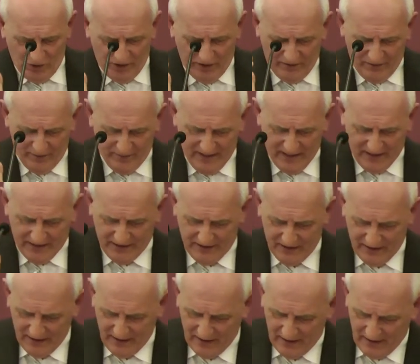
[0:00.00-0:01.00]
and one of them
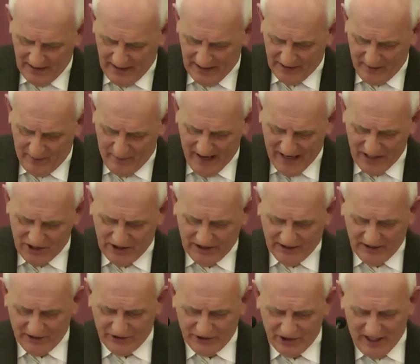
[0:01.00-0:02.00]
had a
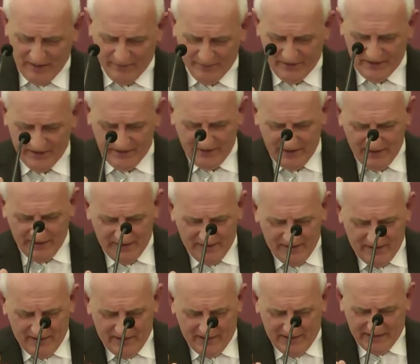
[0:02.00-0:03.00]
bicycle shop, and
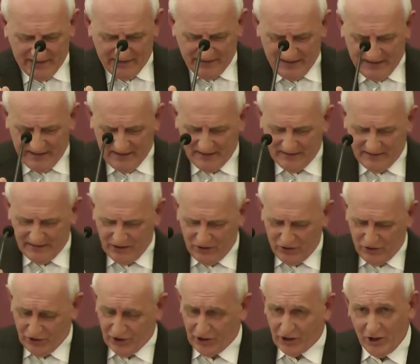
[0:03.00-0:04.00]
they
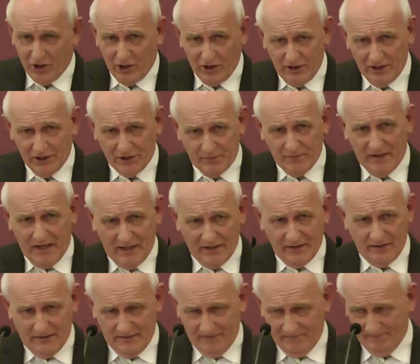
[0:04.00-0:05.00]
used to call this
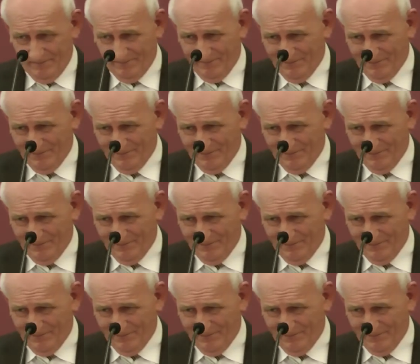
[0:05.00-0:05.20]
man